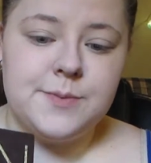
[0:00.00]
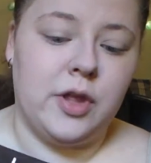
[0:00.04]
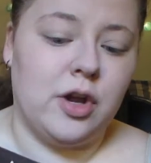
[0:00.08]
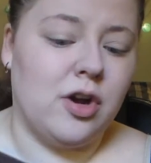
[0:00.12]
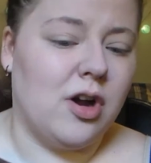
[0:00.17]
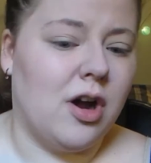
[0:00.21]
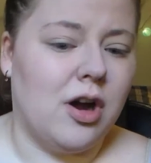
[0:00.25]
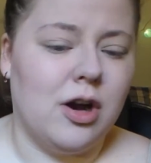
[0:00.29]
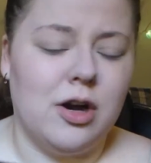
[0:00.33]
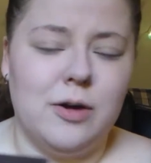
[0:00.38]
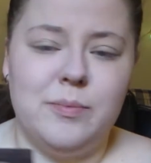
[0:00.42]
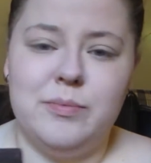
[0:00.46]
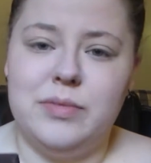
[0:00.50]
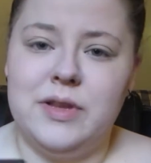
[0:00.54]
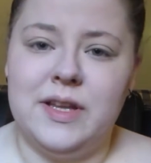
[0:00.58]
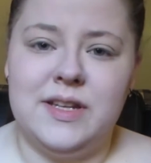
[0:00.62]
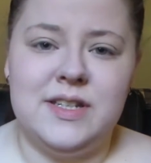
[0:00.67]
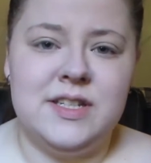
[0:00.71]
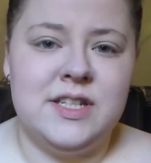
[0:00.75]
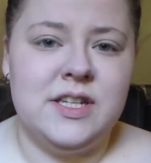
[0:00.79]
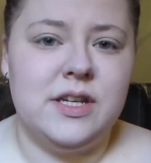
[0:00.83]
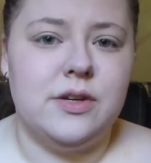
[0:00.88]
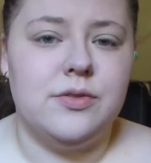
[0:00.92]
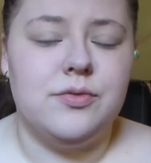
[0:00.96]
There are
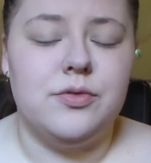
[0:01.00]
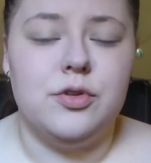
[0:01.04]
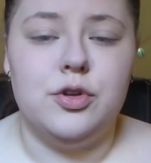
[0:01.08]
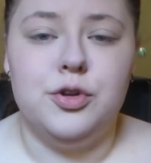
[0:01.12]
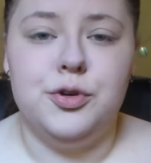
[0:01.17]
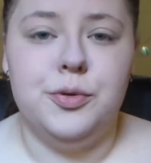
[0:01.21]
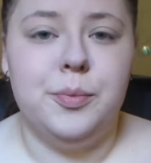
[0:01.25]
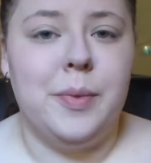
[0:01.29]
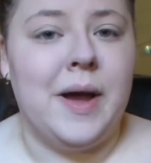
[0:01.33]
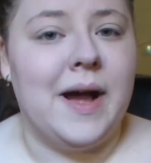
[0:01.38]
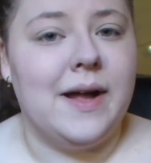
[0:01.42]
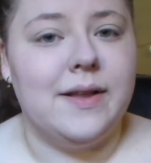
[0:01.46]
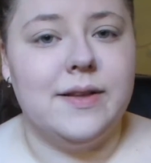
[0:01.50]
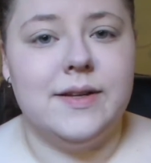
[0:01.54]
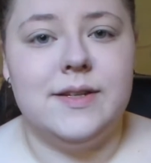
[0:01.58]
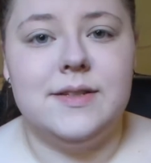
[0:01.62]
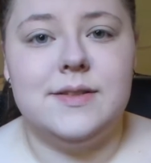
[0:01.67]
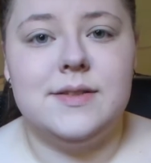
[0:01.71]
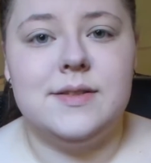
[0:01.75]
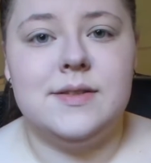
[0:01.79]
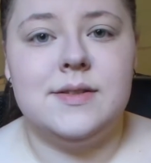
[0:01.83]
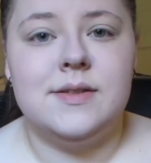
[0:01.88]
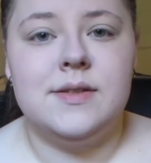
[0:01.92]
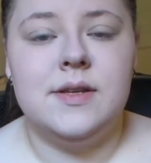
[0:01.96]
plenty of nude
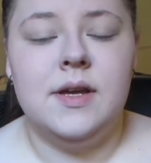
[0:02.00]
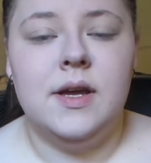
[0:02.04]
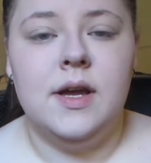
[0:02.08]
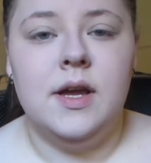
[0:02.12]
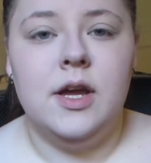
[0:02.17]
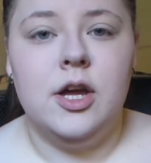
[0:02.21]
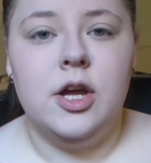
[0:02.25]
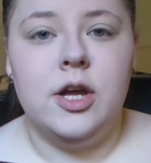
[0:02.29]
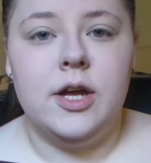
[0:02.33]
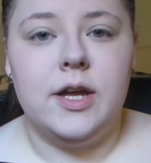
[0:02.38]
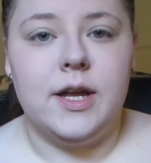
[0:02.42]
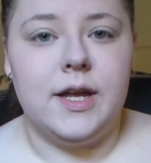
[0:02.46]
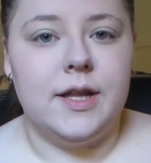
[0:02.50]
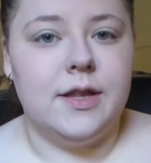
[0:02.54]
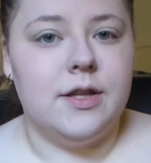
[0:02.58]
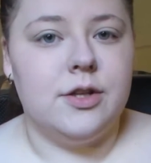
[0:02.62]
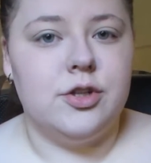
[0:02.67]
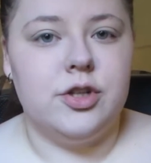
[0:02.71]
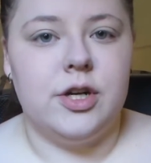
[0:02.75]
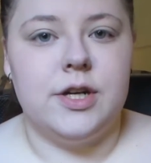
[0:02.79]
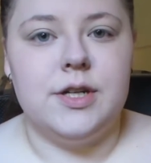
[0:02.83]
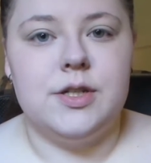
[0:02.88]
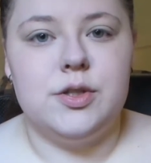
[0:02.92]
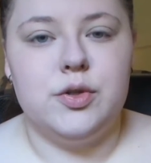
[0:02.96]
palettes in the
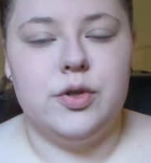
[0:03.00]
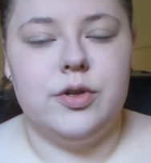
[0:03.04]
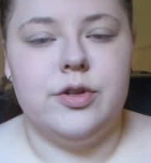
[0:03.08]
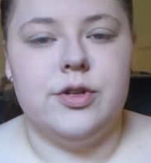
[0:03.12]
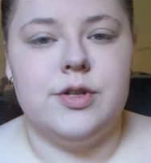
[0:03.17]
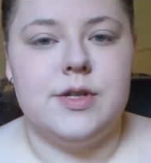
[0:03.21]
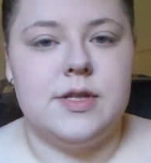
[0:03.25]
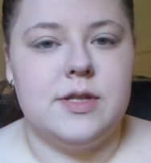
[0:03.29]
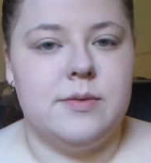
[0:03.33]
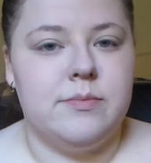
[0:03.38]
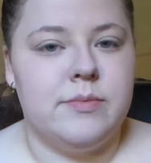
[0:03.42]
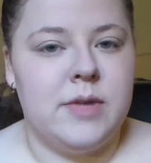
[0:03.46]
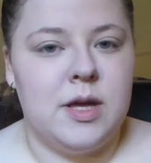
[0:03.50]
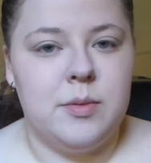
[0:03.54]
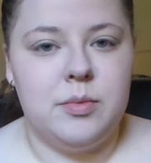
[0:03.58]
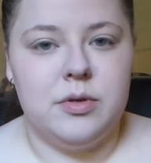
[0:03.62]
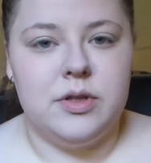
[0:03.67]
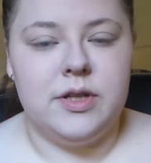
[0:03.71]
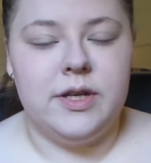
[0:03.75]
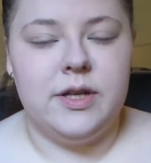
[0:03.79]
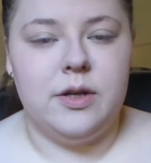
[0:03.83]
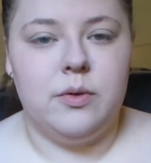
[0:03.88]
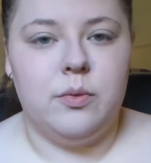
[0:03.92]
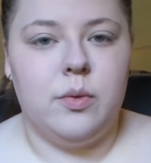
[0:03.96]
drugstore. There's the
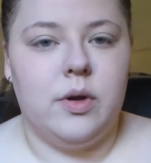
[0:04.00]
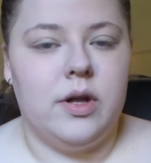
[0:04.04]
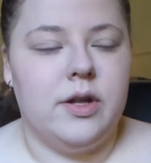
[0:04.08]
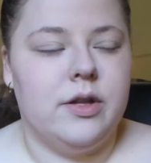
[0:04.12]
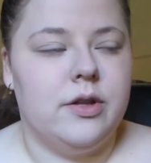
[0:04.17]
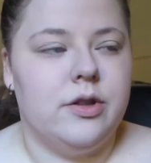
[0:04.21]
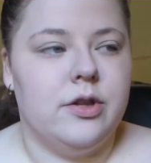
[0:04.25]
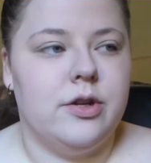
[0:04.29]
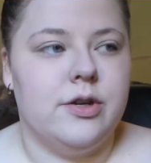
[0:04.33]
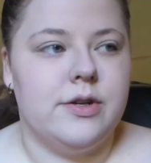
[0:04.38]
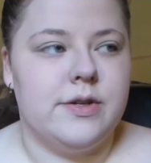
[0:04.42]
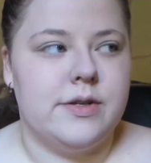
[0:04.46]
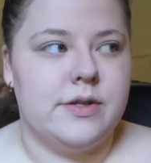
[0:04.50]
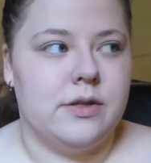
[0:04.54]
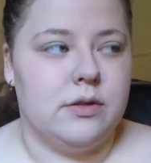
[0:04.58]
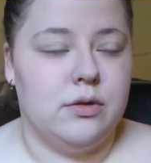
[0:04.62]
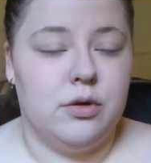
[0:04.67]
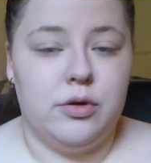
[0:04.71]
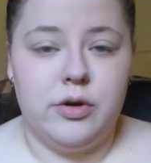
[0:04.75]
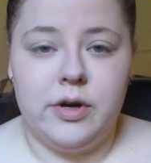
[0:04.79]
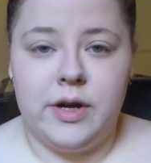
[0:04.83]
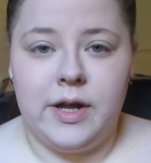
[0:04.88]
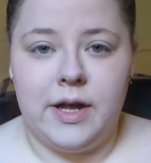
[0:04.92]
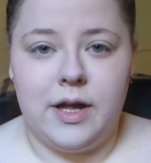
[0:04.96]
Maybelline one, there's the
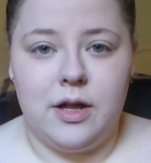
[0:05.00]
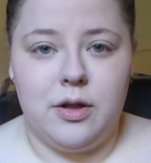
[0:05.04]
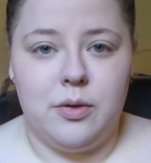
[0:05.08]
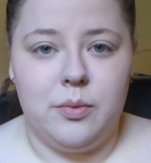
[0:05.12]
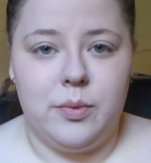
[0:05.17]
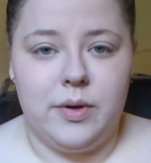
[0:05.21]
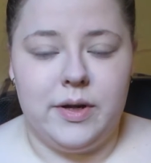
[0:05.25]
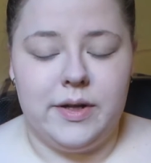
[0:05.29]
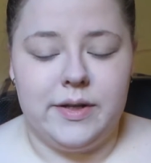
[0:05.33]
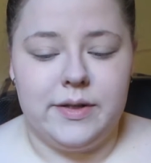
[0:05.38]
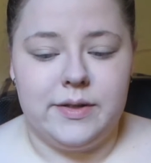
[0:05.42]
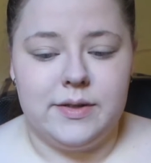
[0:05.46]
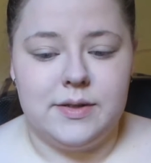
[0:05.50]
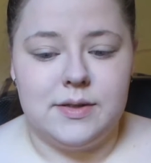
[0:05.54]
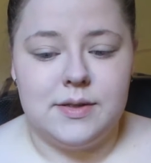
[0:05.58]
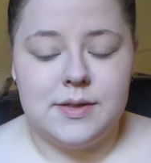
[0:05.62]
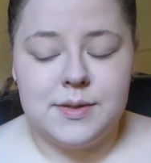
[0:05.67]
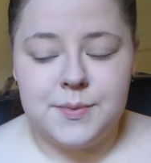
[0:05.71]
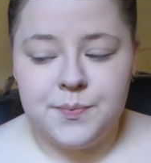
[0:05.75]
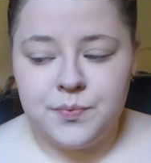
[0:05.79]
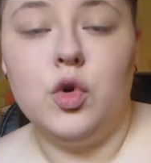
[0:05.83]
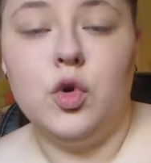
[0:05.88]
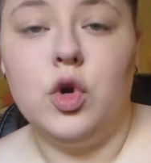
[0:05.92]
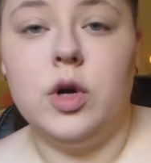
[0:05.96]
L'Oreal
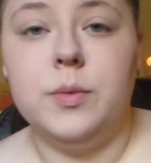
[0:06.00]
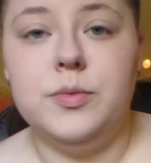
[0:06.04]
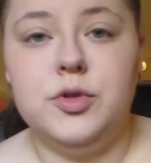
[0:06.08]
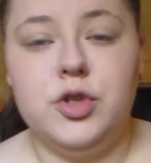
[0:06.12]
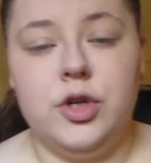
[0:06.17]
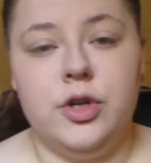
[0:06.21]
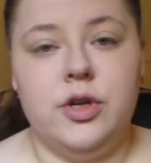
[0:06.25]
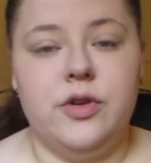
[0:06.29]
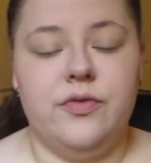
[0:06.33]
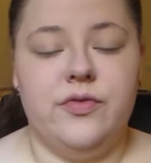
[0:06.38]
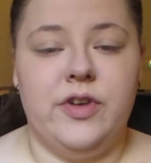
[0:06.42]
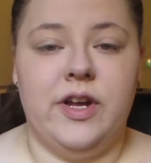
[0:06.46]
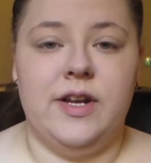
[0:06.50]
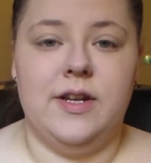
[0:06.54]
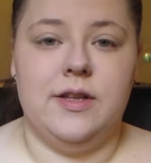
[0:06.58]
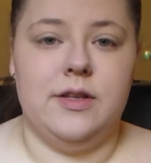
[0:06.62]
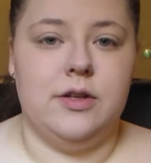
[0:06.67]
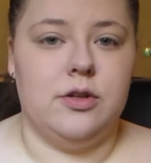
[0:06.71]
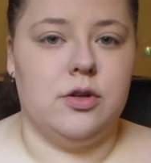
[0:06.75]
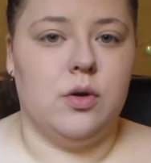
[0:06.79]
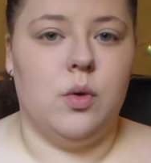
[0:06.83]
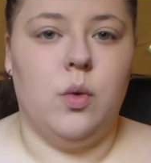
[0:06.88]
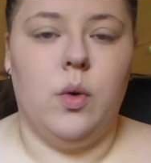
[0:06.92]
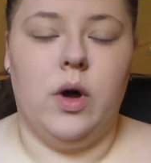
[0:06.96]
ones, or I'm sure you could find a
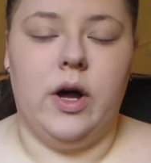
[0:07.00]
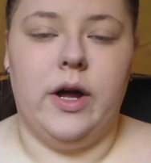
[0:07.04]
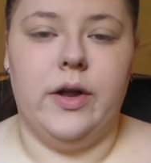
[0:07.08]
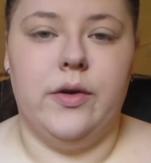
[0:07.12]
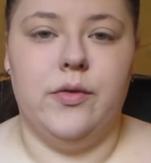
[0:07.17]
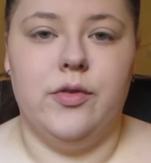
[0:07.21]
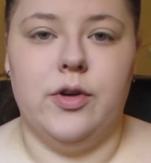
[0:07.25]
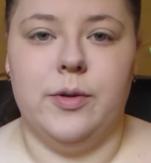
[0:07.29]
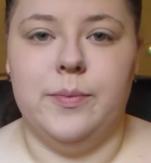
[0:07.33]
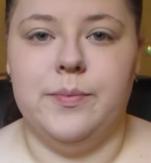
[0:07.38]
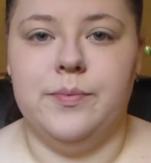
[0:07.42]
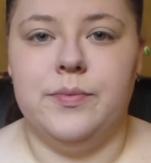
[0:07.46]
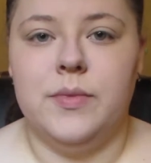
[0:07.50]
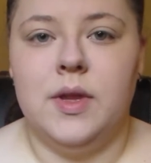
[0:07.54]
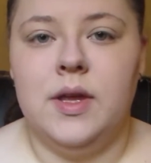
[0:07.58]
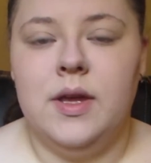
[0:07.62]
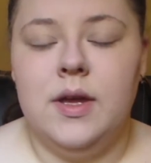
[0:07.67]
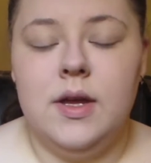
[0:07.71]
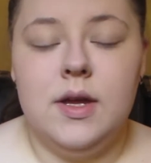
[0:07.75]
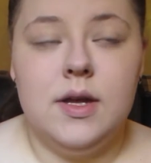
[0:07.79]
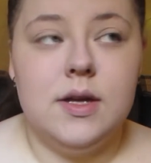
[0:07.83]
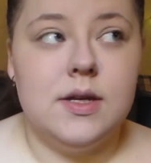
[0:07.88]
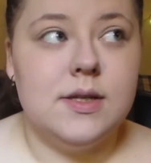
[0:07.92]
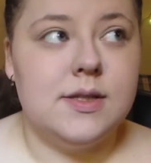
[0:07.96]
little quad from
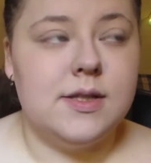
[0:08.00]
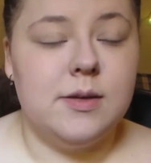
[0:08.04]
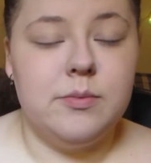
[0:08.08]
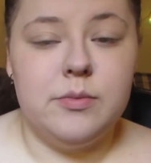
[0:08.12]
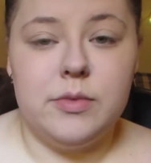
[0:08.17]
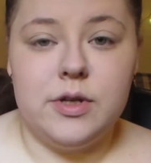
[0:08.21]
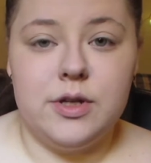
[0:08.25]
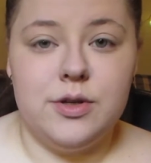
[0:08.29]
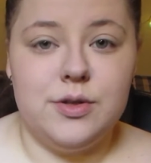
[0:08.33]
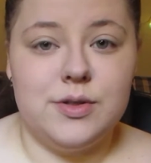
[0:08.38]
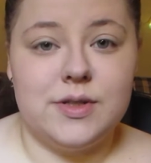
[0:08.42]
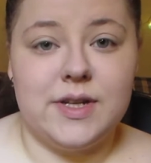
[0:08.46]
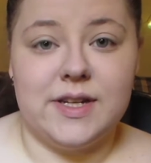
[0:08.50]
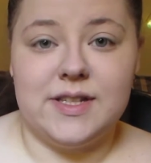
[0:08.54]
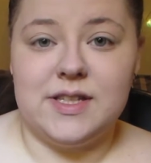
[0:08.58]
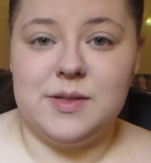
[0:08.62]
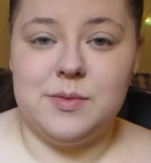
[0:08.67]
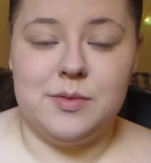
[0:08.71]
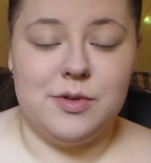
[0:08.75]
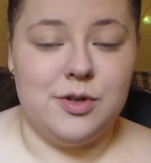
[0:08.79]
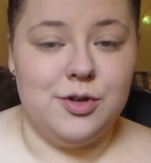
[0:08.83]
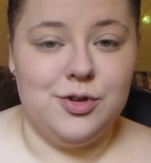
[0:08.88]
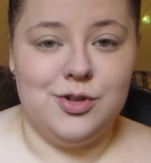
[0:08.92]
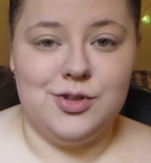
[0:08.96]
somebody who's got
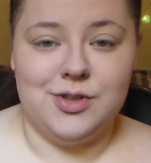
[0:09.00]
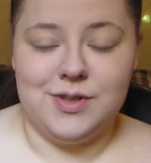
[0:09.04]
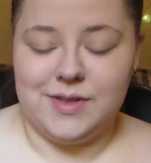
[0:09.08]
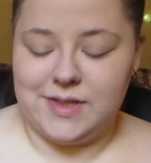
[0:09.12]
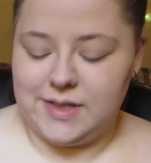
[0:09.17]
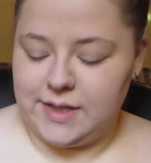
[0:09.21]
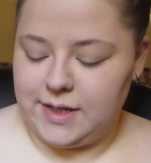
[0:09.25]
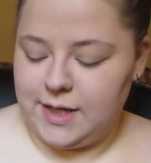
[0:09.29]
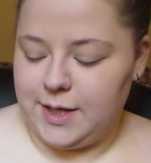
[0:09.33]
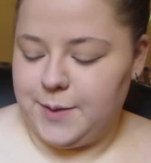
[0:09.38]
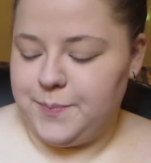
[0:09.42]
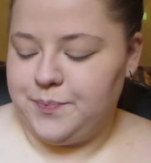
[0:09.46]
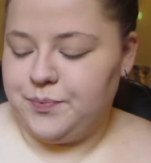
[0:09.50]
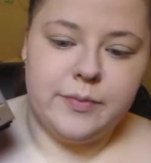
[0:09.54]
some neutrals in it.